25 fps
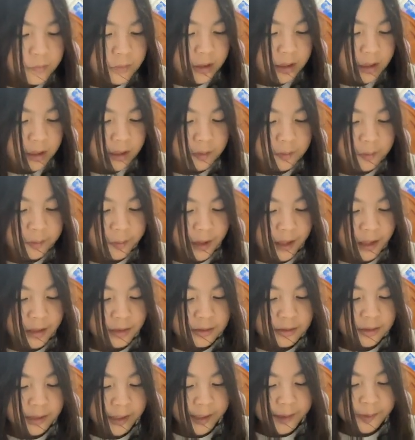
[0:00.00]
a
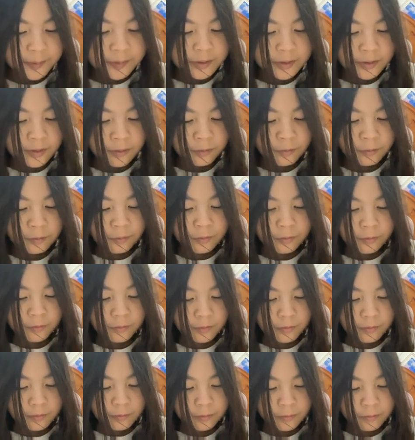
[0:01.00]
man named
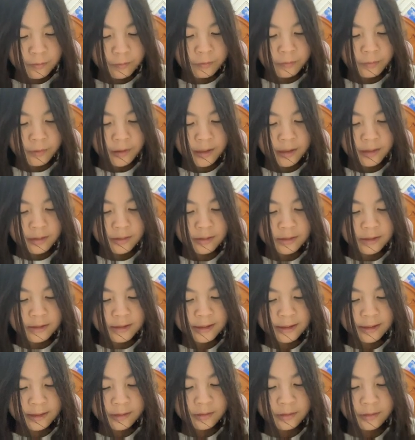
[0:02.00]

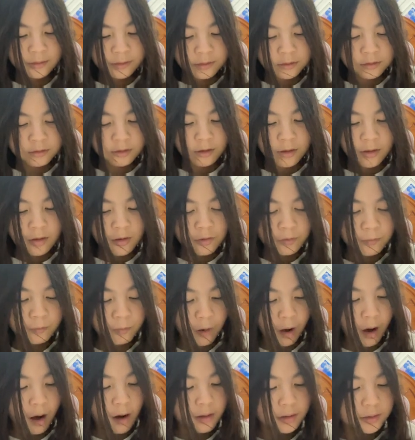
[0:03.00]
Vincenzo
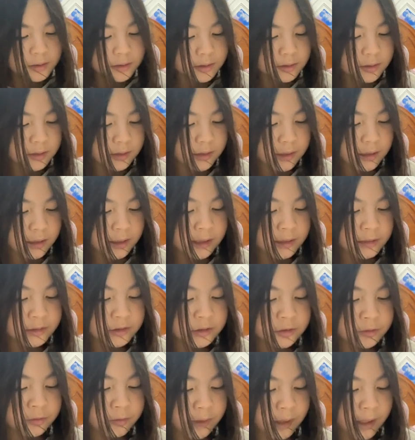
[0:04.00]
walked
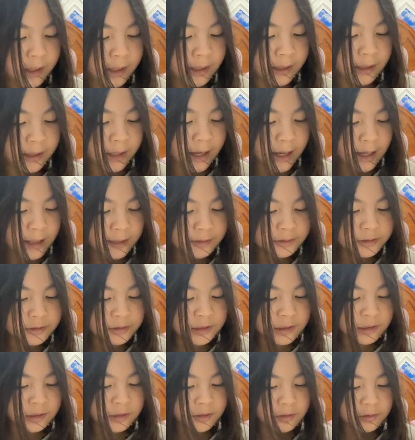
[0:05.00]
into an
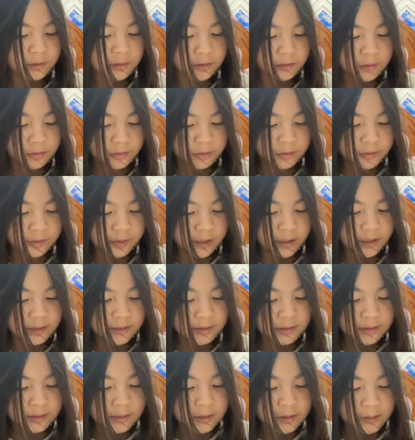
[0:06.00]
antiques